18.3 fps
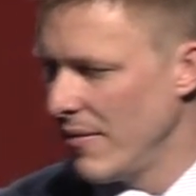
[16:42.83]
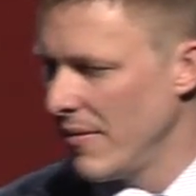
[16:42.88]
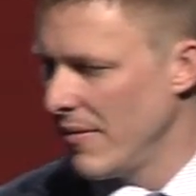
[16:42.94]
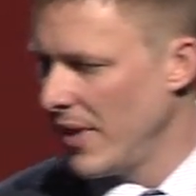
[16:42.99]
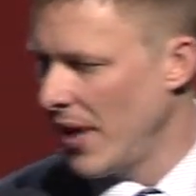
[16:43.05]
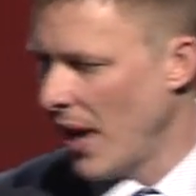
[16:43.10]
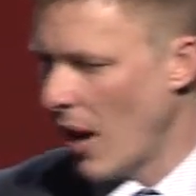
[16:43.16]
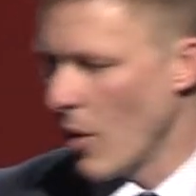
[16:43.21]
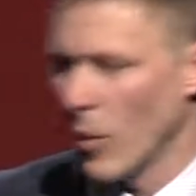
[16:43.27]

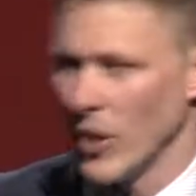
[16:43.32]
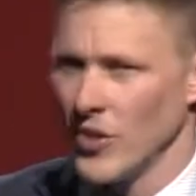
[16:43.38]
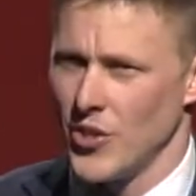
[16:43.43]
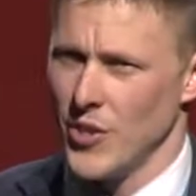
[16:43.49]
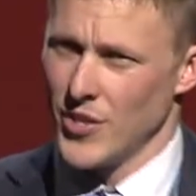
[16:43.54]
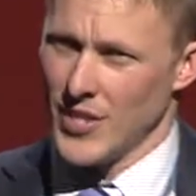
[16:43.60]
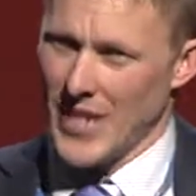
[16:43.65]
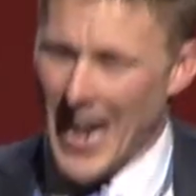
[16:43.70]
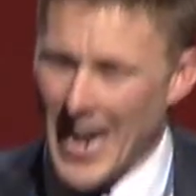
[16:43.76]
you know, once you
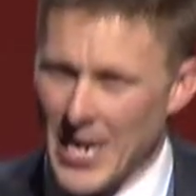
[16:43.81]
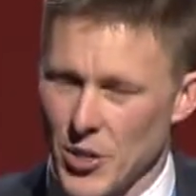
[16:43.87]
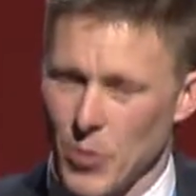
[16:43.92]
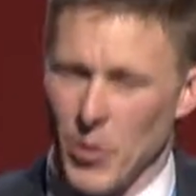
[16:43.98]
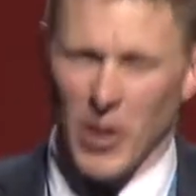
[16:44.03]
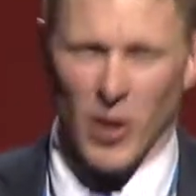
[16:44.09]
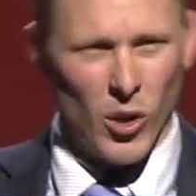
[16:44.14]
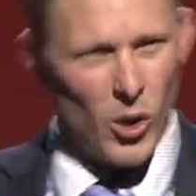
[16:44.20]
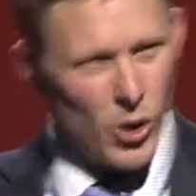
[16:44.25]
start to
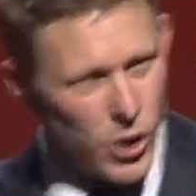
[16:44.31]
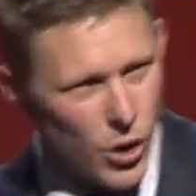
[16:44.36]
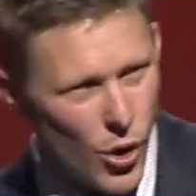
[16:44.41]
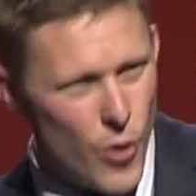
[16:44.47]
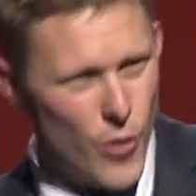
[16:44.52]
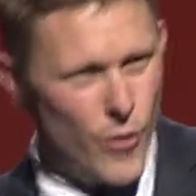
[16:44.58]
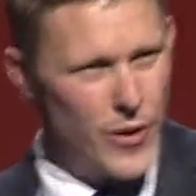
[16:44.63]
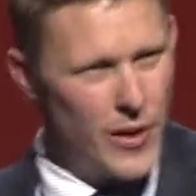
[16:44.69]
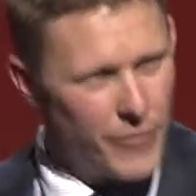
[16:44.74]

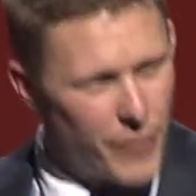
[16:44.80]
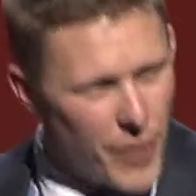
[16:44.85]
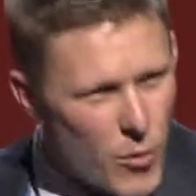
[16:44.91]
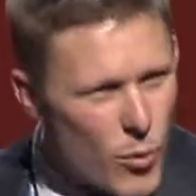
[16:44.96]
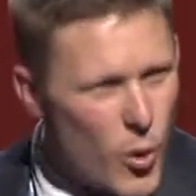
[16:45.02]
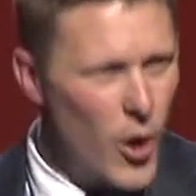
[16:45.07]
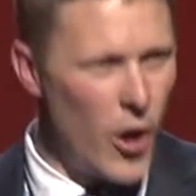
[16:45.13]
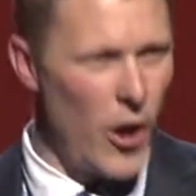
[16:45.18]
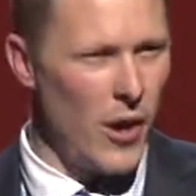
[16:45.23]
include, if you
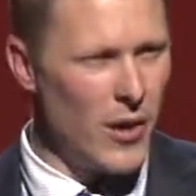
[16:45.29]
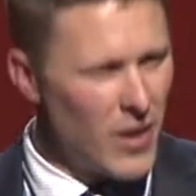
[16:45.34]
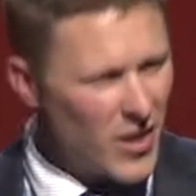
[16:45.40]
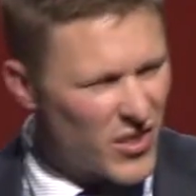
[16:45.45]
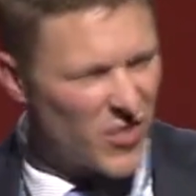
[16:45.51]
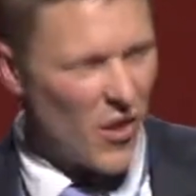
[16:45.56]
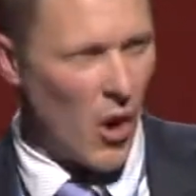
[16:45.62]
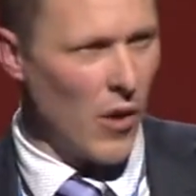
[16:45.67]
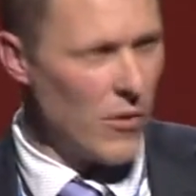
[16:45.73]
were, and
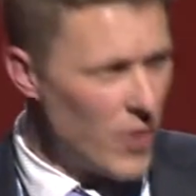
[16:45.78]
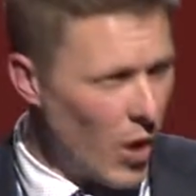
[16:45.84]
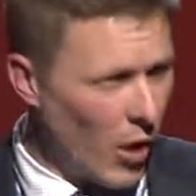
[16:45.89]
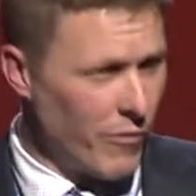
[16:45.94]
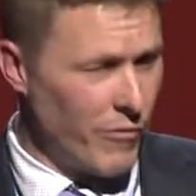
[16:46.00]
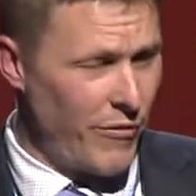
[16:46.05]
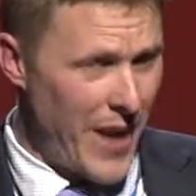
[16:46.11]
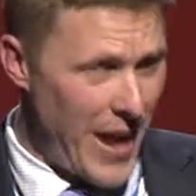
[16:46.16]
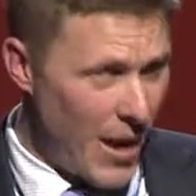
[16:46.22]
it's not
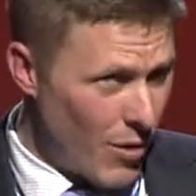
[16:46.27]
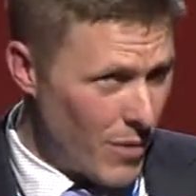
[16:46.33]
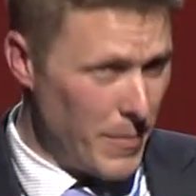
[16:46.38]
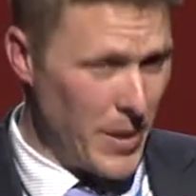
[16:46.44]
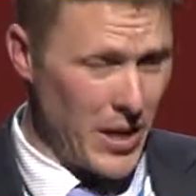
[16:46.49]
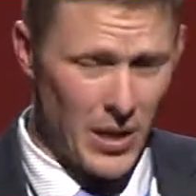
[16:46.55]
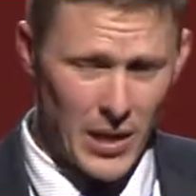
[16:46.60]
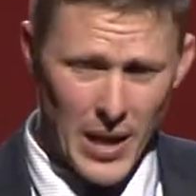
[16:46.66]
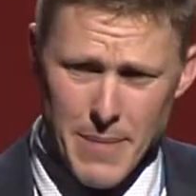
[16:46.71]
fair,
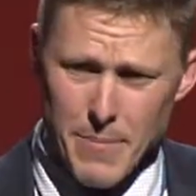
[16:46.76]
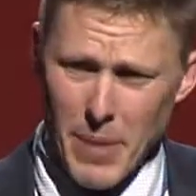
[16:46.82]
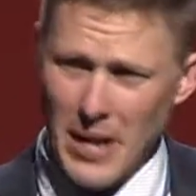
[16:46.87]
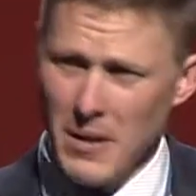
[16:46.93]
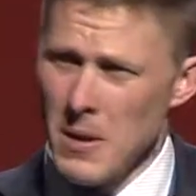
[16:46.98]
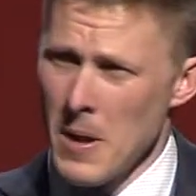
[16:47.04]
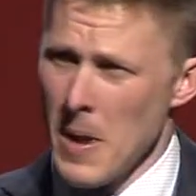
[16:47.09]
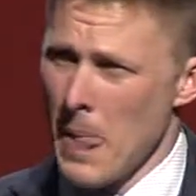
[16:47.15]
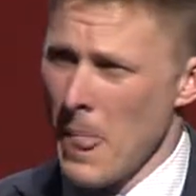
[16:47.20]
admittedly, but
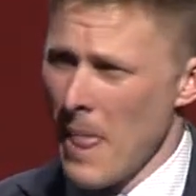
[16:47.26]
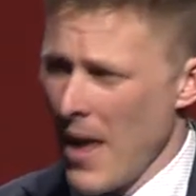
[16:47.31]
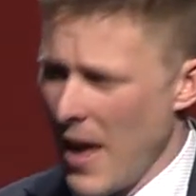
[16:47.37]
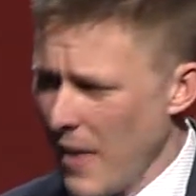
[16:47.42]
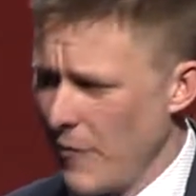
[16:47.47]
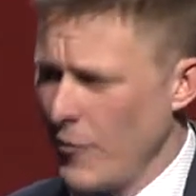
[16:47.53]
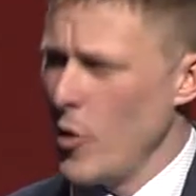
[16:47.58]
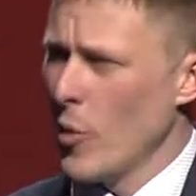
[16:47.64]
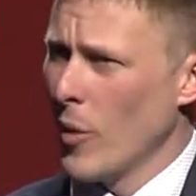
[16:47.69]

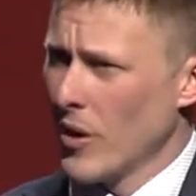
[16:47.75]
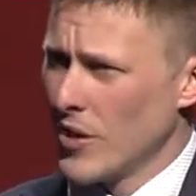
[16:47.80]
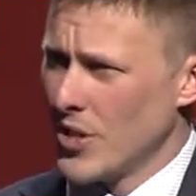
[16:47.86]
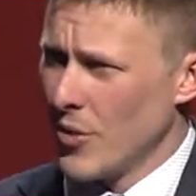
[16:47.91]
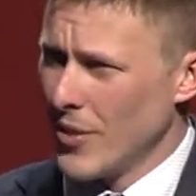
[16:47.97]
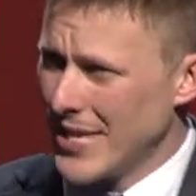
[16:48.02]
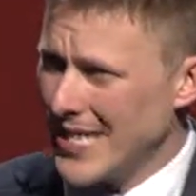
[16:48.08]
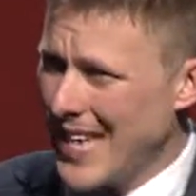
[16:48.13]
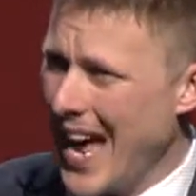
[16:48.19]
if you were to
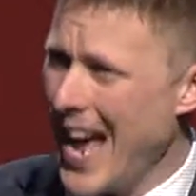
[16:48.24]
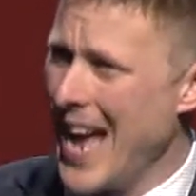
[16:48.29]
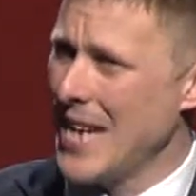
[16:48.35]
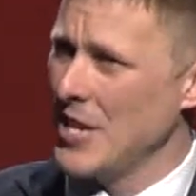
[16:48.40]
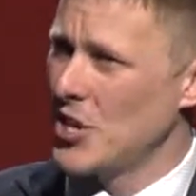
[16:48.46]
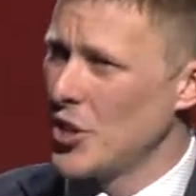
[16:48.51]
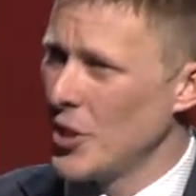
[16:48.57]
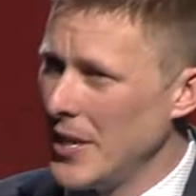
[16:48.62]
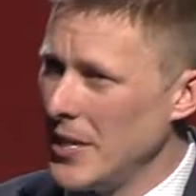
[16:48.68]

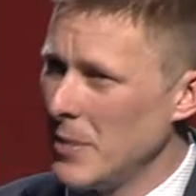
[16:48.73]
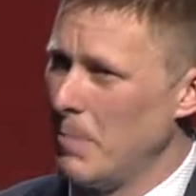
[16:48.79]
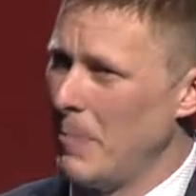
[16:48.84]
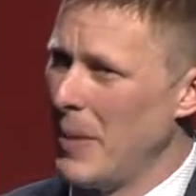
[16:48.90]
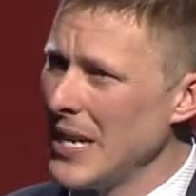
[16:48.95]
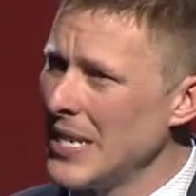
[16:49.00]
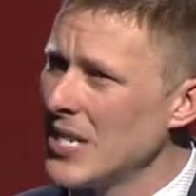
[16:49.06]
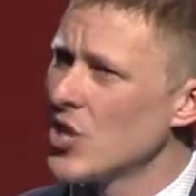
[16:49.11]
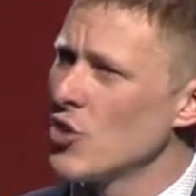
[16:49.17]
attach these
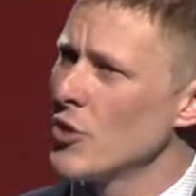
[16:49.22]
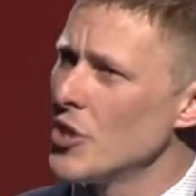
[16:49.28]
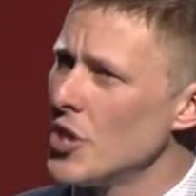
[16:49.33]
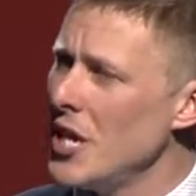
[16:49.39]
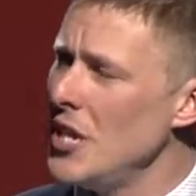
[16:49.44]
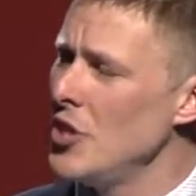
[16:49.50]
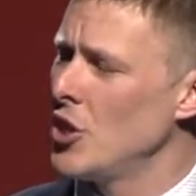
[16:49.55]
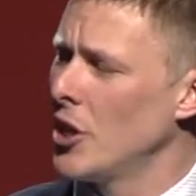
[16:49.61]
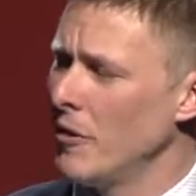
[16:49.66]
big
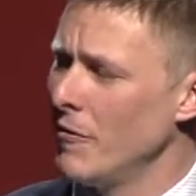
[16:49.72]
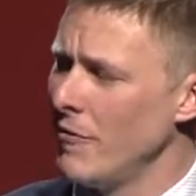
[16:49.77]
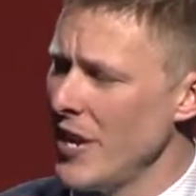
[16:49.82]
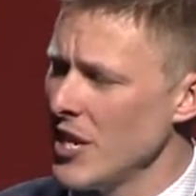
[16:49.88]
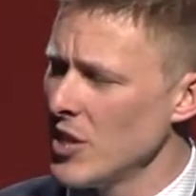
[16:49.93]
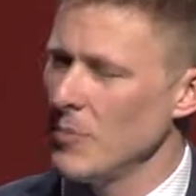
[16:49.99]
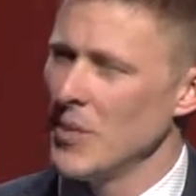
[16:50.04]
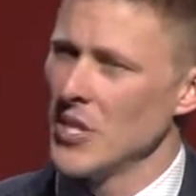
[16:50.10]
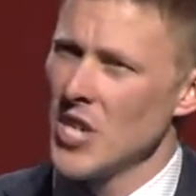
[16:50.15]
strategic
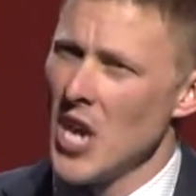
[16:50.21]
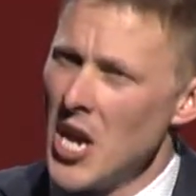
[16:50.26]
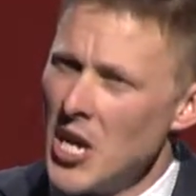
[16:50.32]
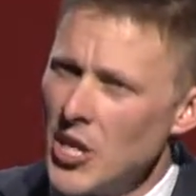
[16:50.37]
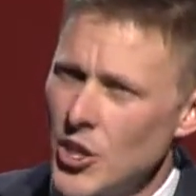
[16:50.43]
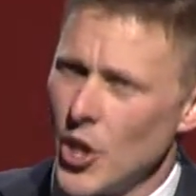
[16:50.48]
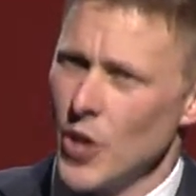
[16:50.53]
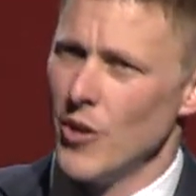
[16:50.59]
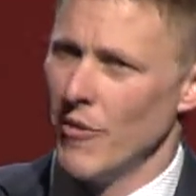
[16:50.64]
investments
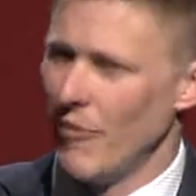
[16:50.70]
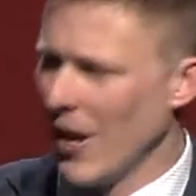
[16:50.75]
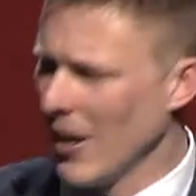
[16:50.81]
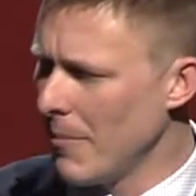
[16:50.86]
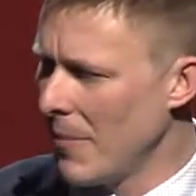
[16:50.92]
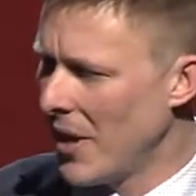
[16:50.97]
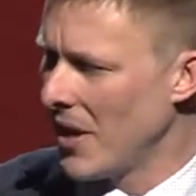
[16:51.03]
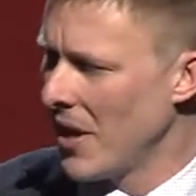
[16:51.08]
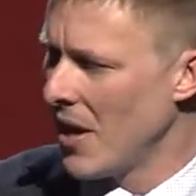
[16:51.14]
to
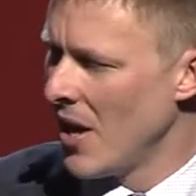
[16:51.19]
development,